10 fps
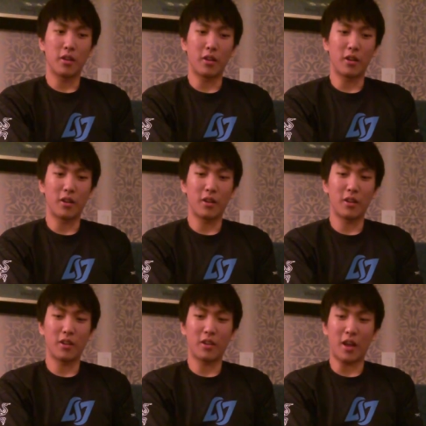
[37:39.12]

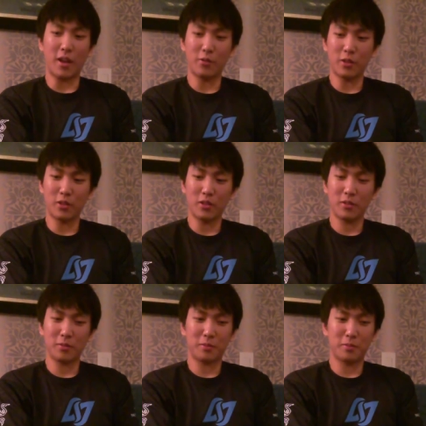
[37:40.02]

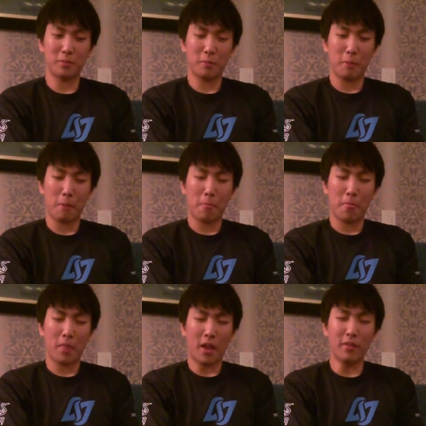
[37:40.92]
Having
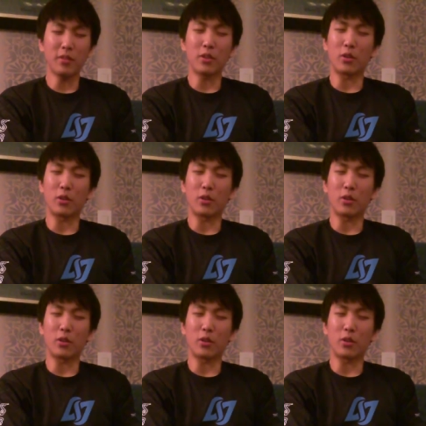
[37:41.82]
a